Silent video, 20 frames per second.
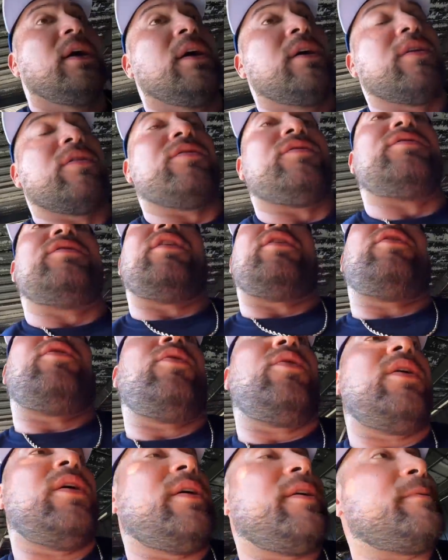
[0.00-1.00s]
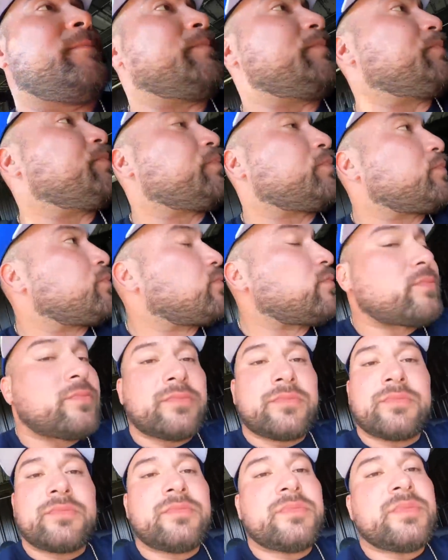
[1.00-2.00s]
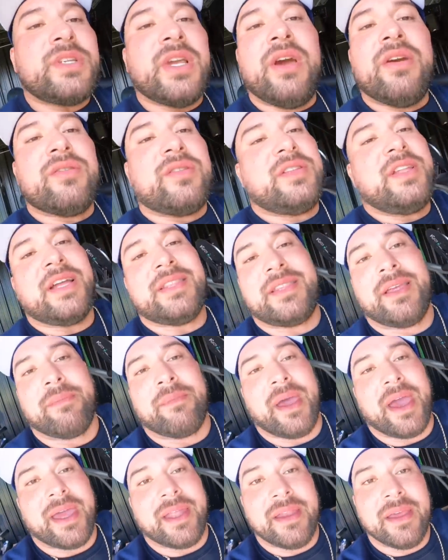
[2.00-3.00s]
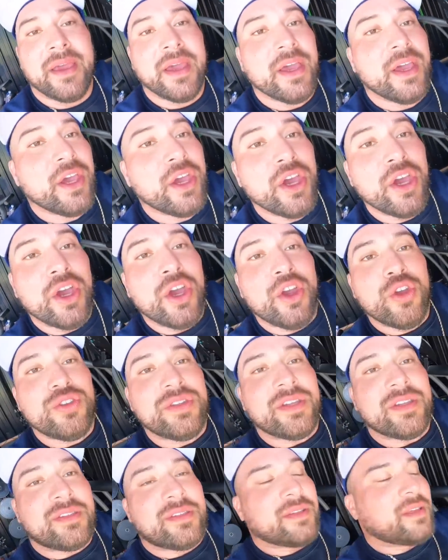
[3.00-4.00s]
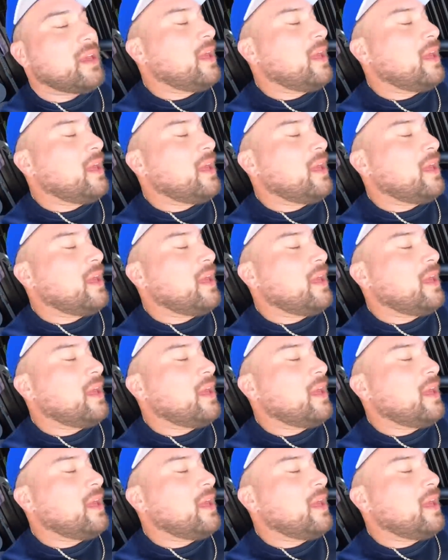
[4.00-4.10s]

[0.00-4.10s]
There's no, there's nothing, man. just,